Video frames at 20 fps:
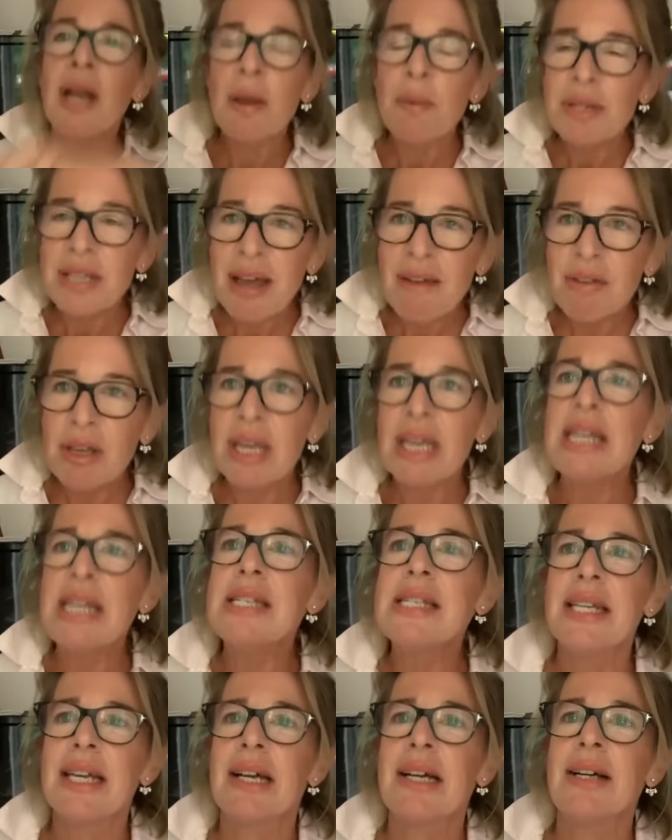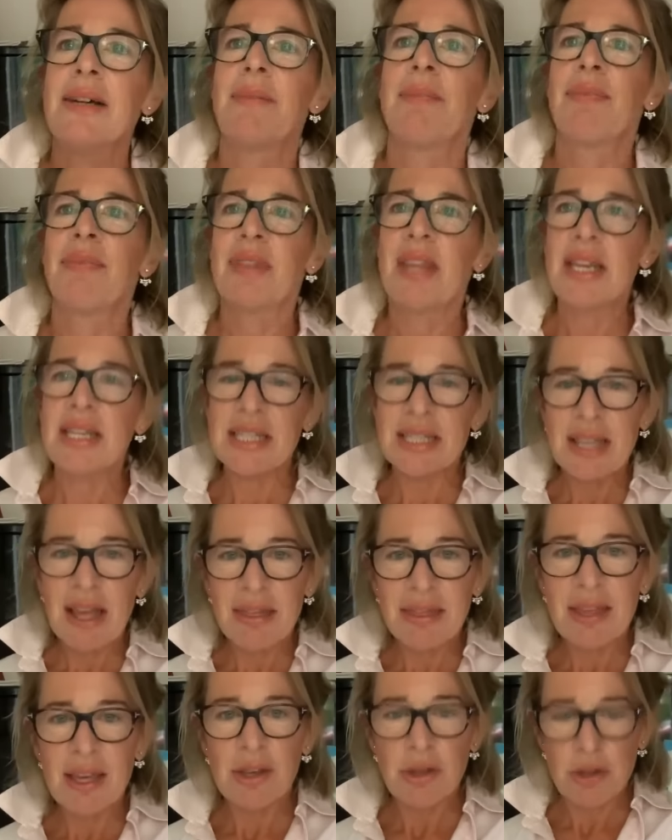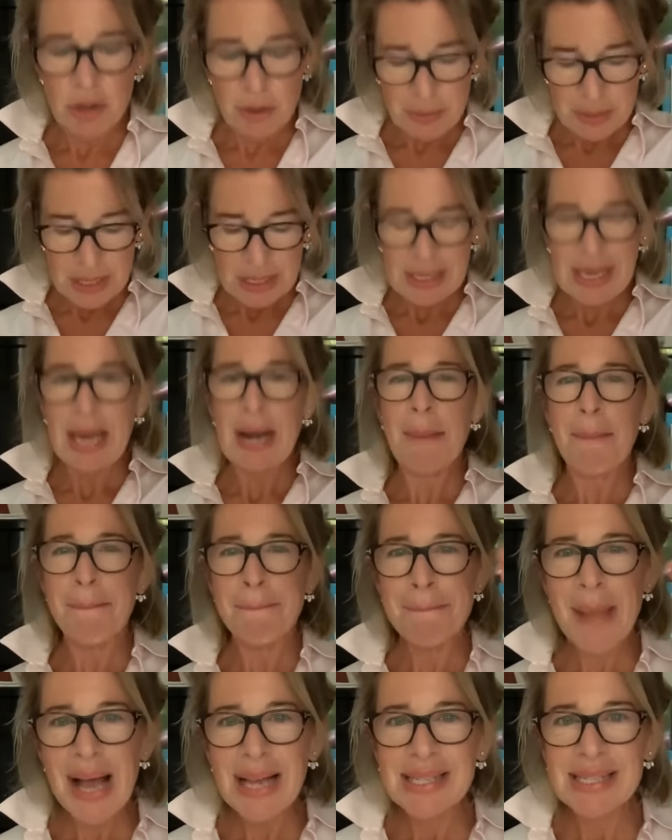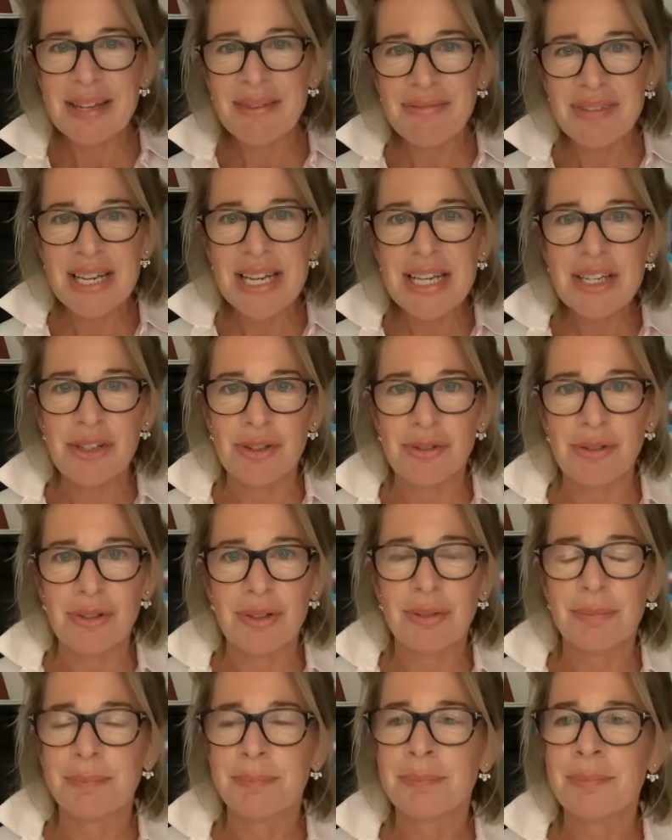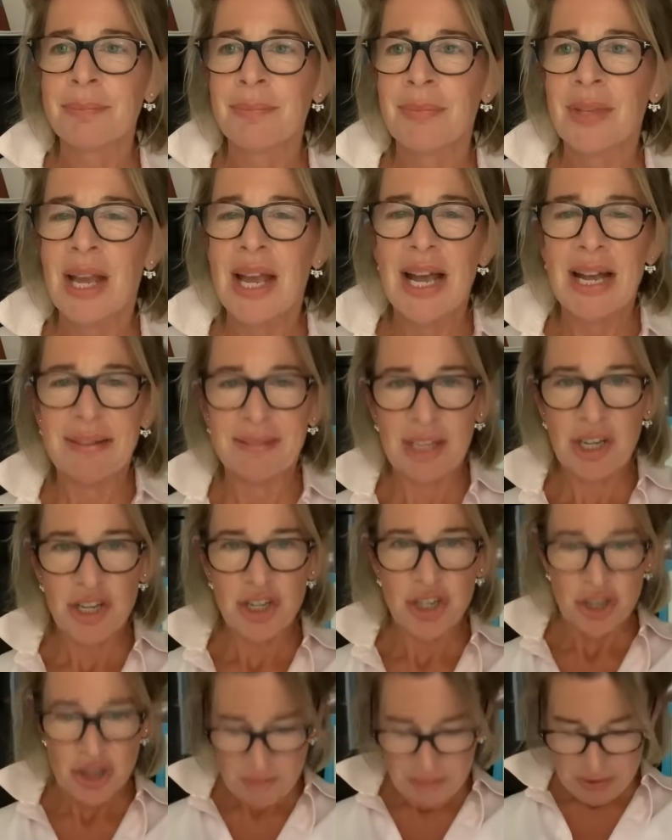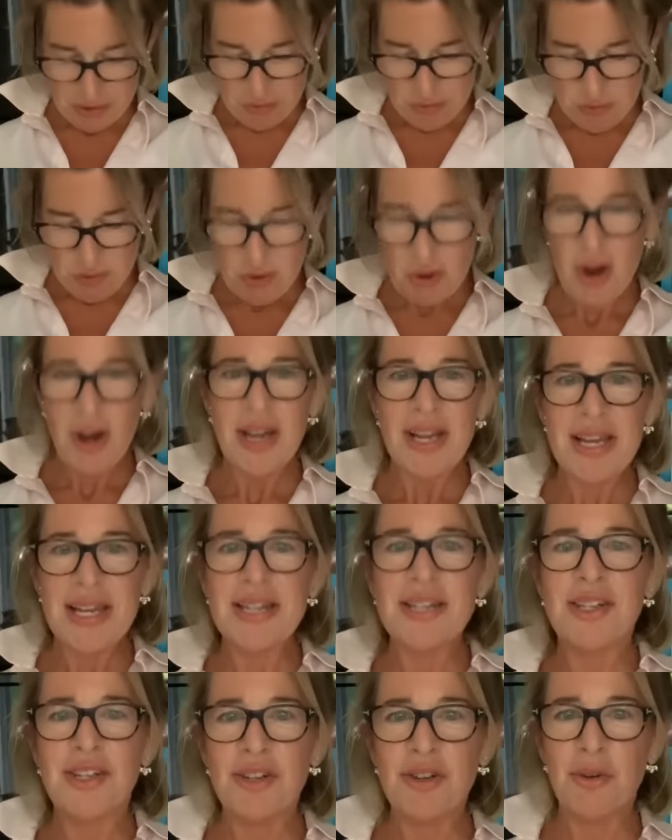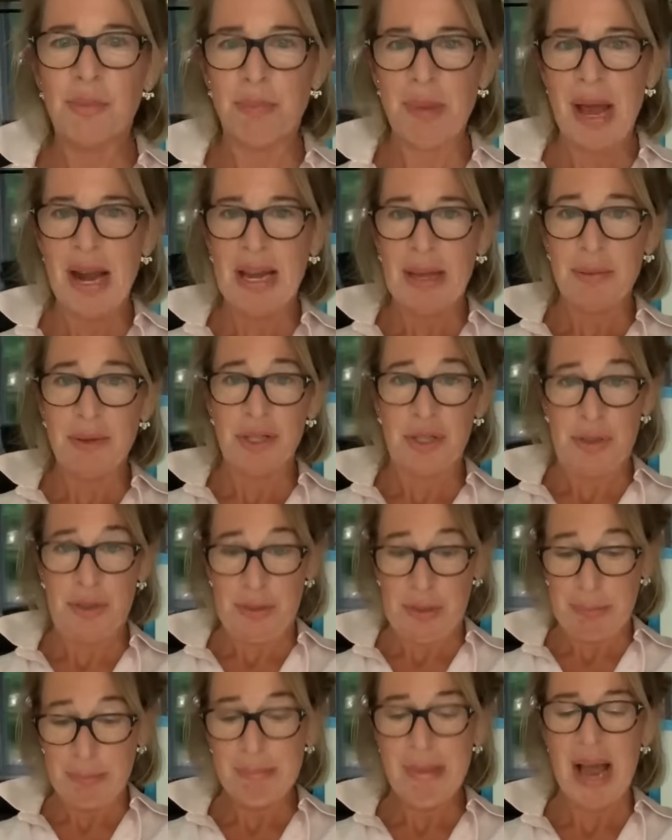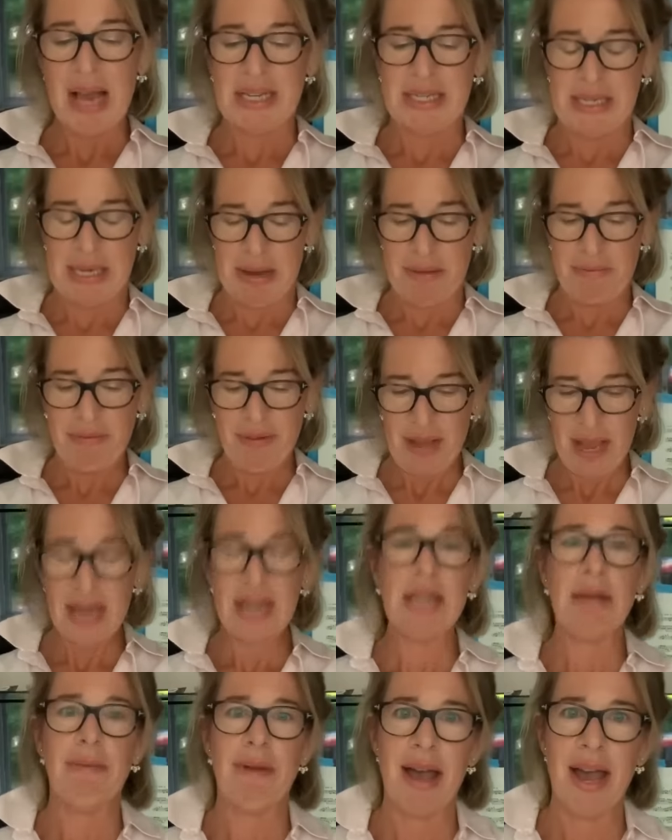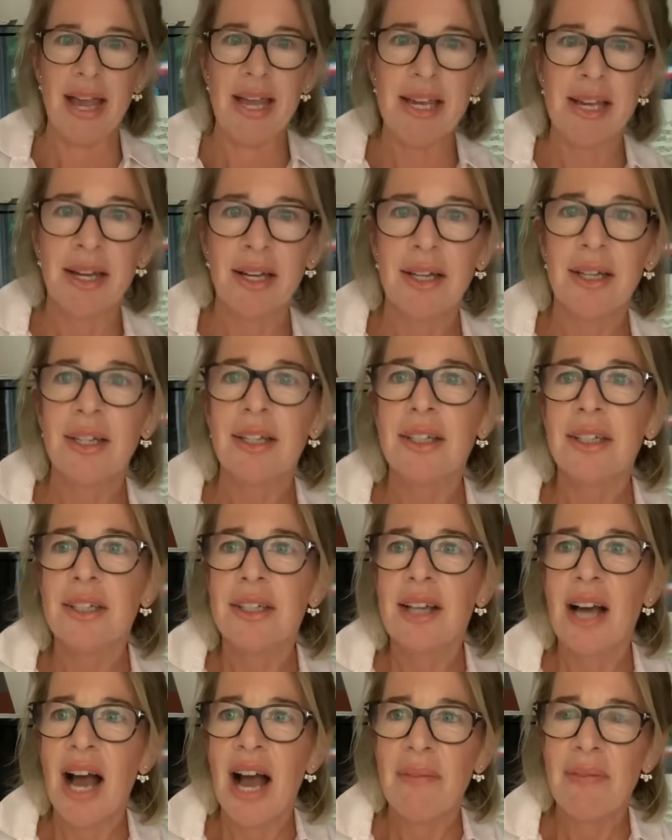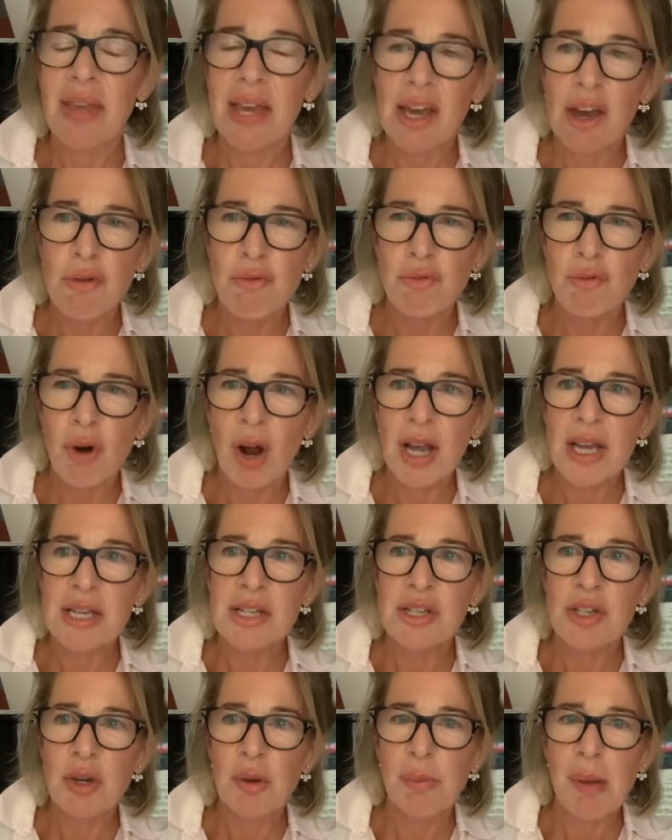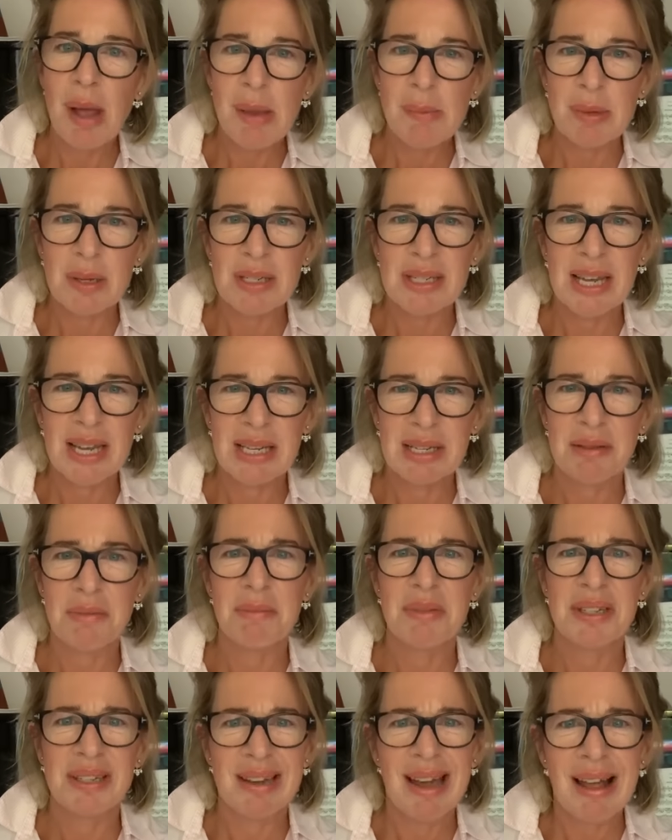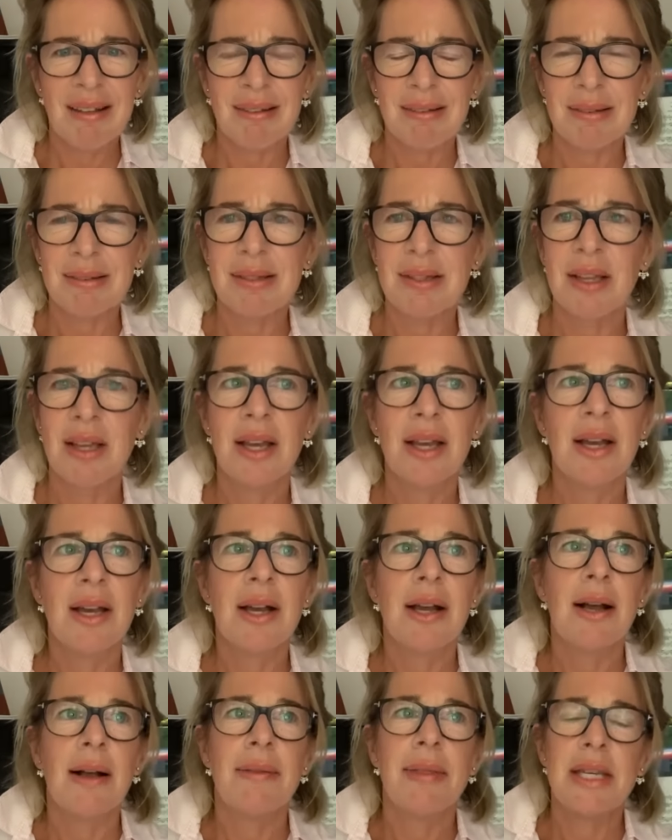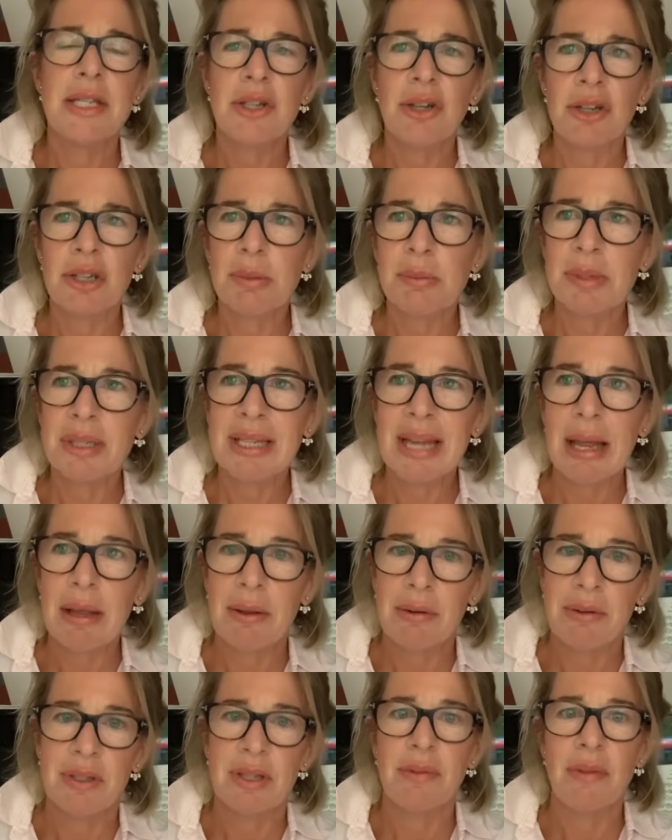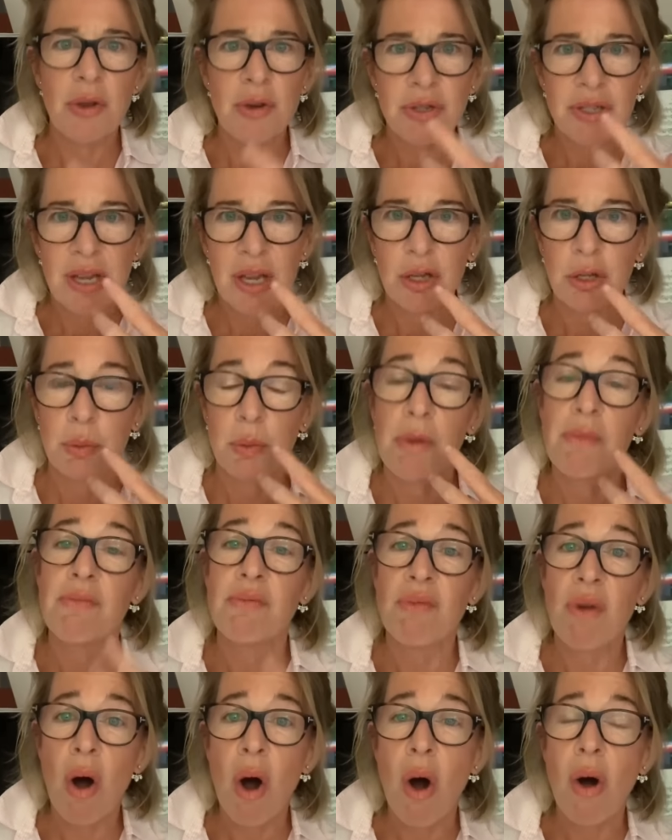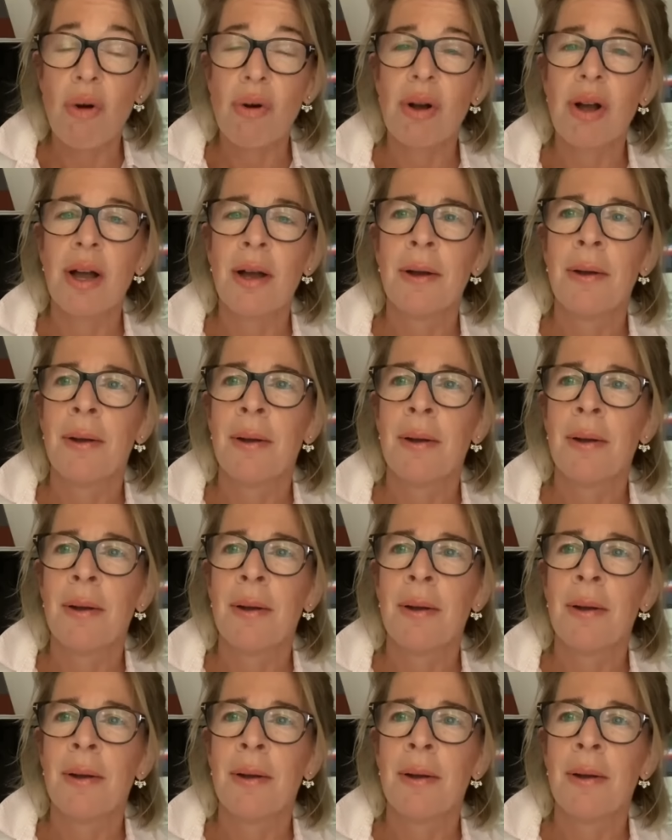I was having India, they did that thing, you know, where they get a massive needle and they shove it right into your belly, which is massive anyway, and they go right into your baby and take some cells. And they took some cells and those cells were wrong.